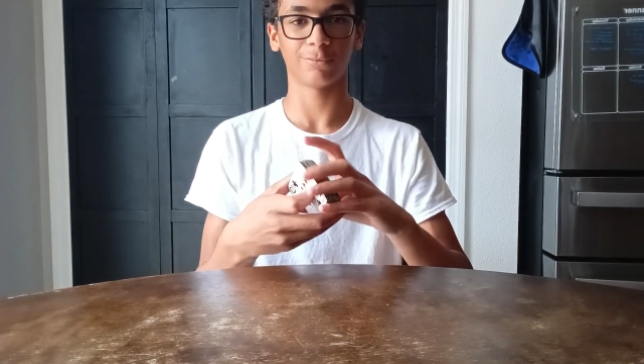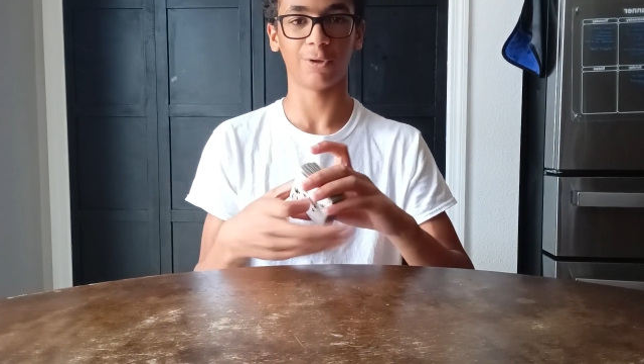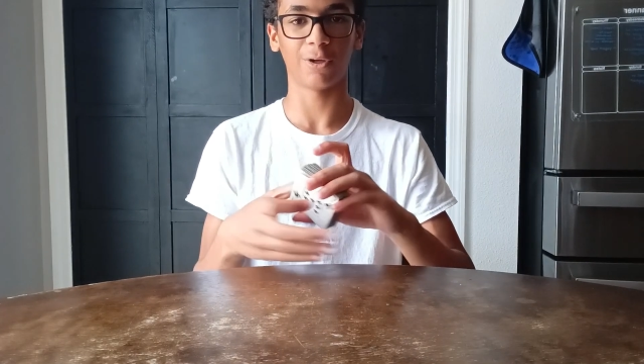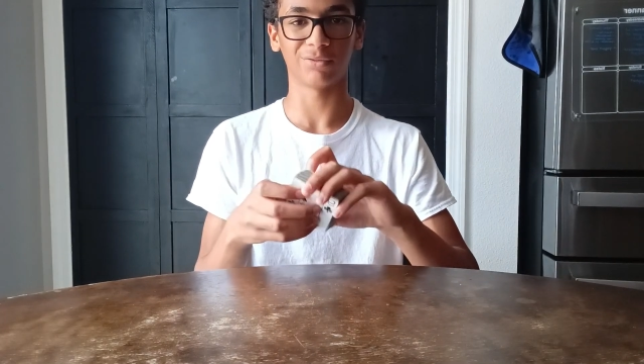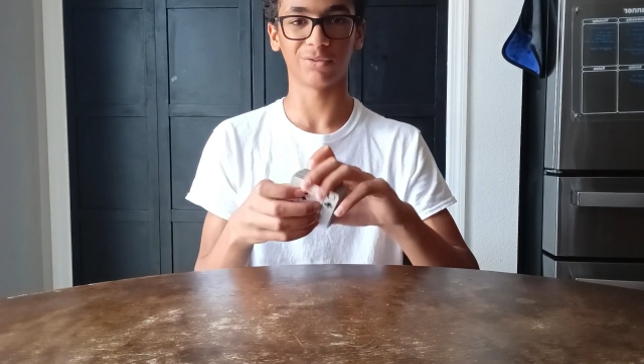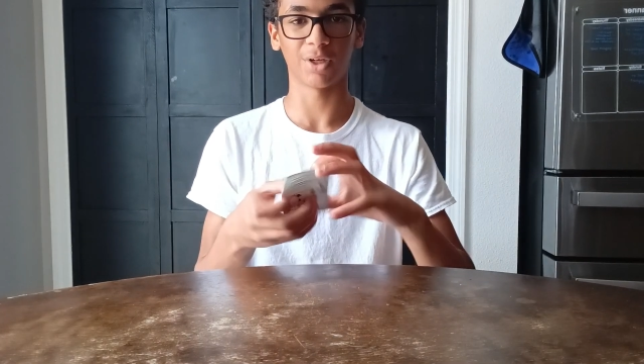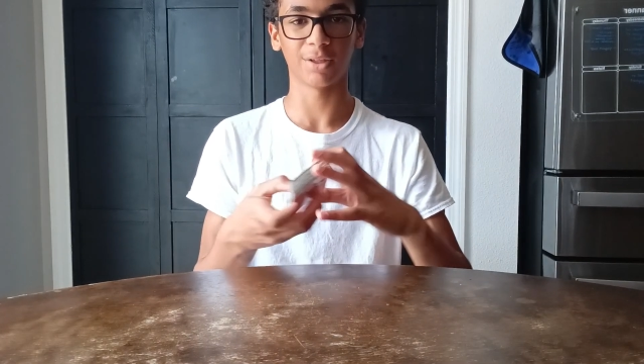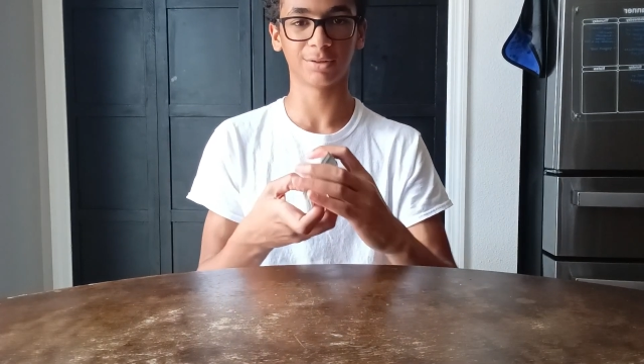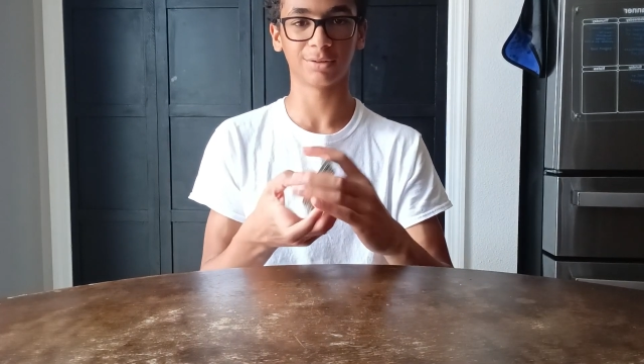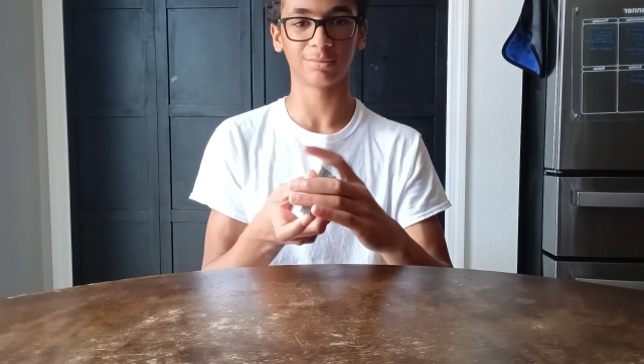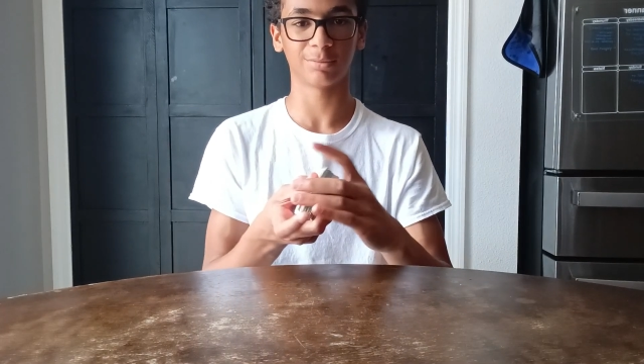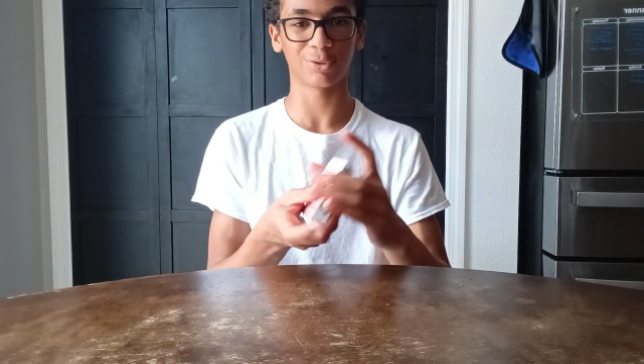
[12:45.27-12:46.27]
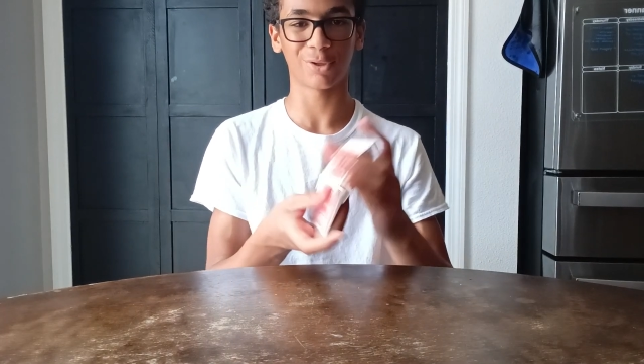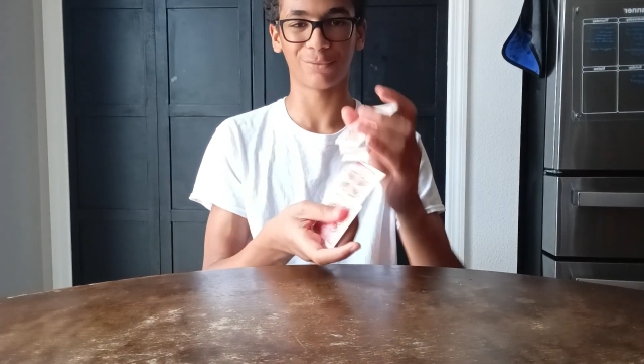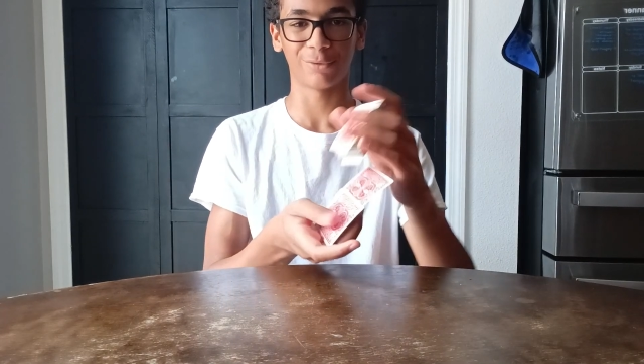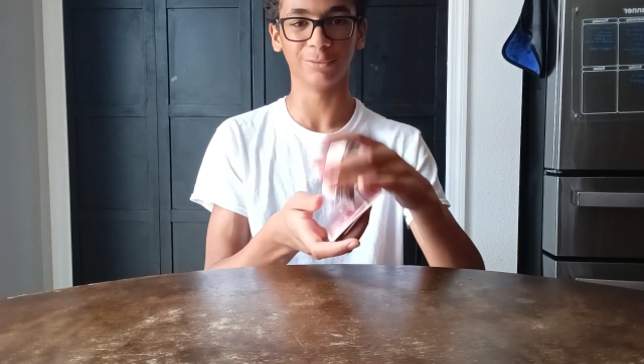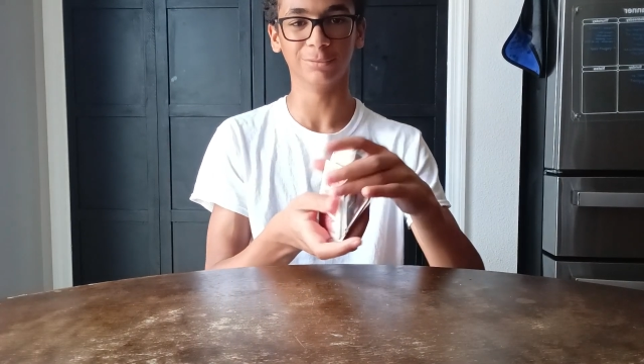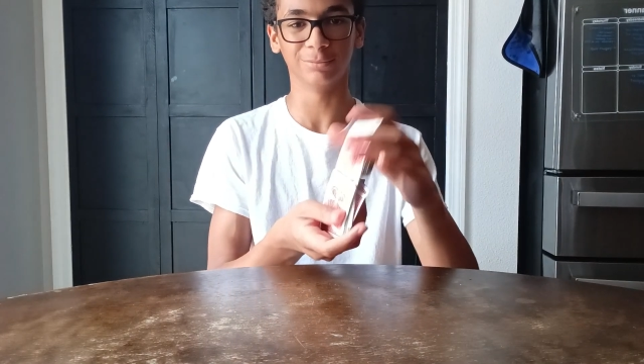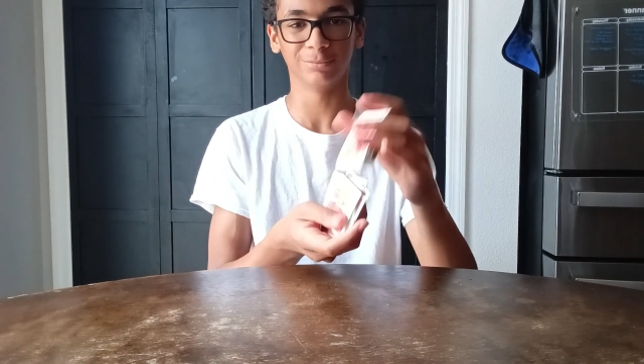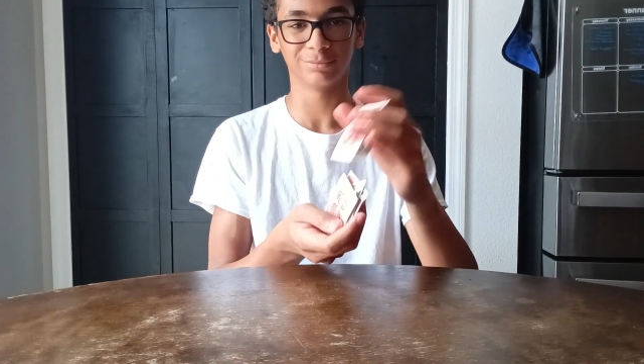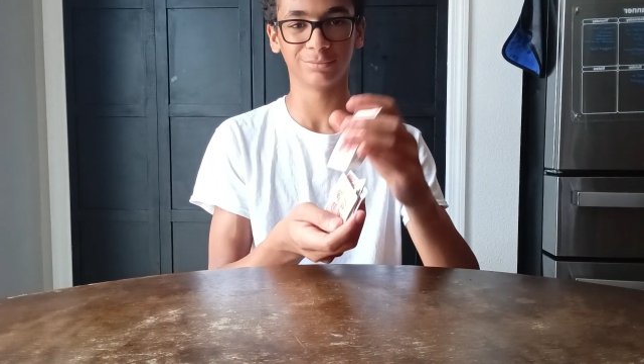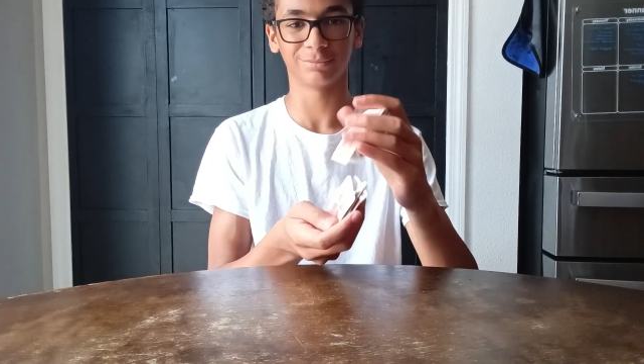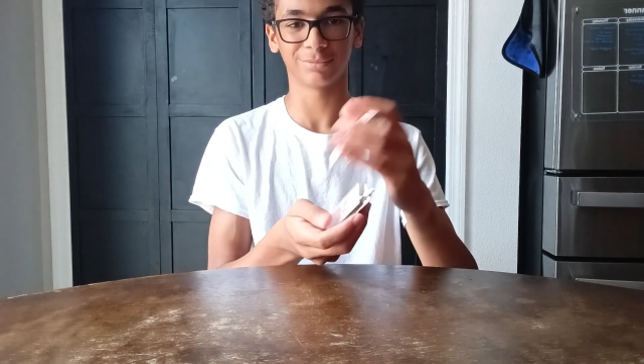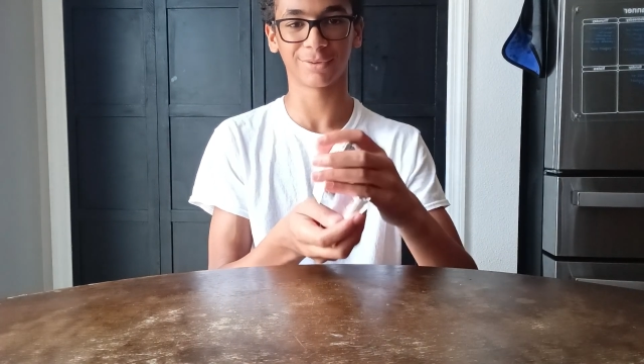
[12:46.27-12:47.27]
We have rights to shuffle
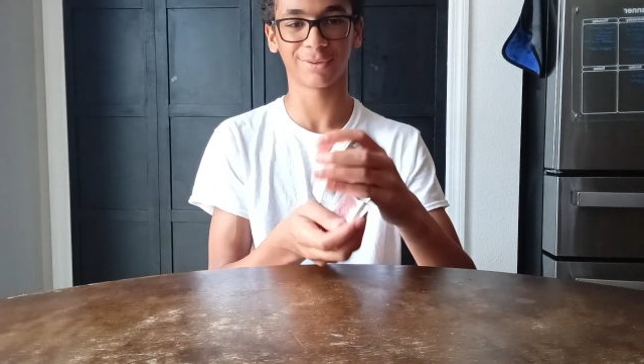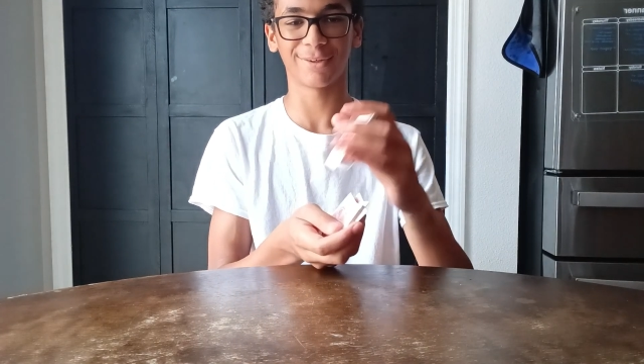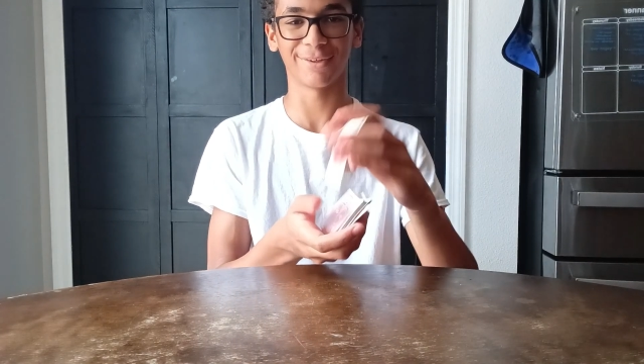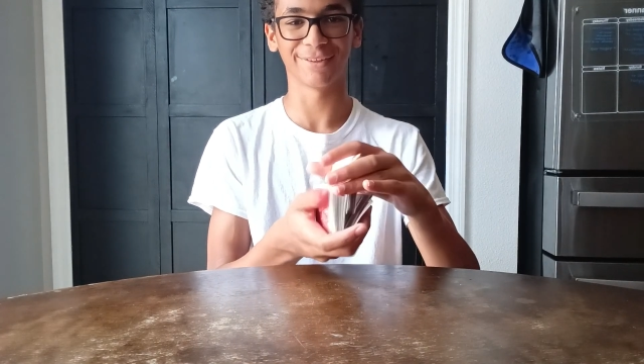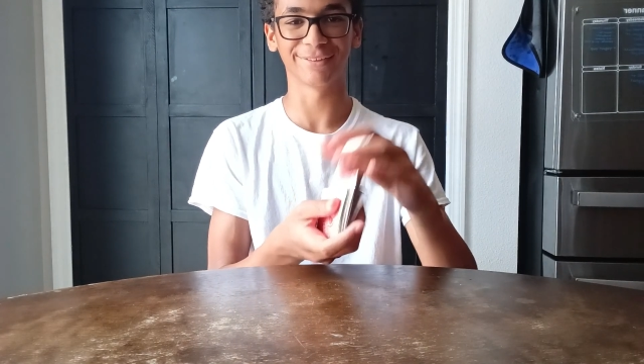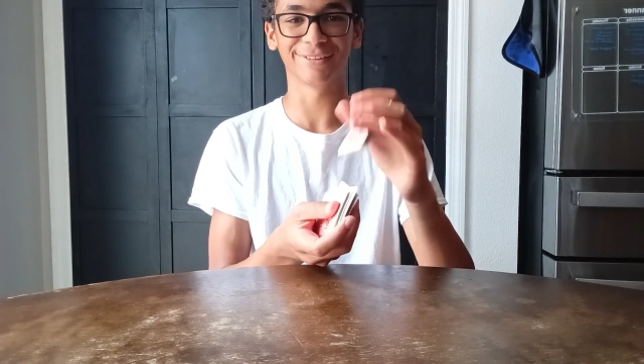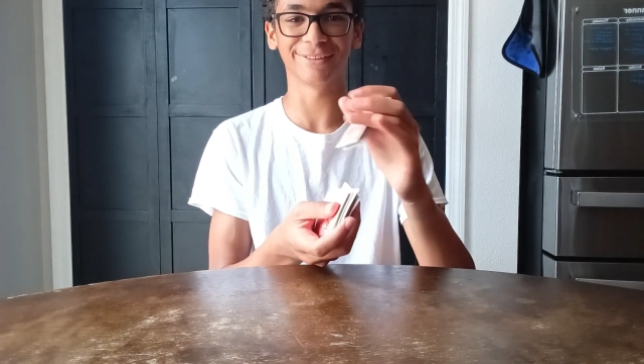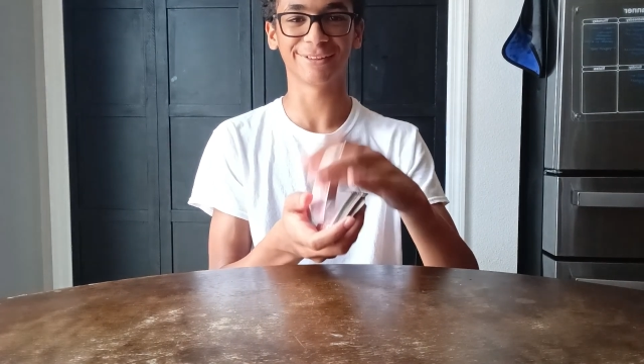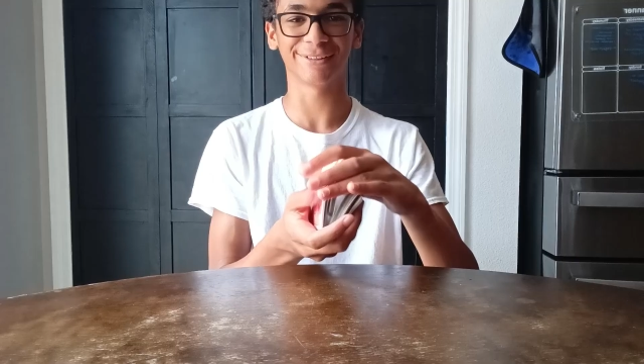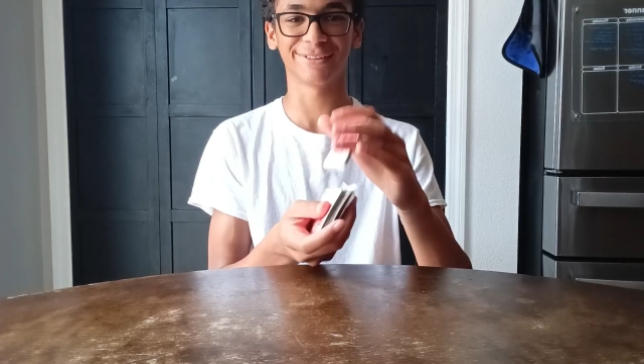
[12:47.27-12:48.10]
cards.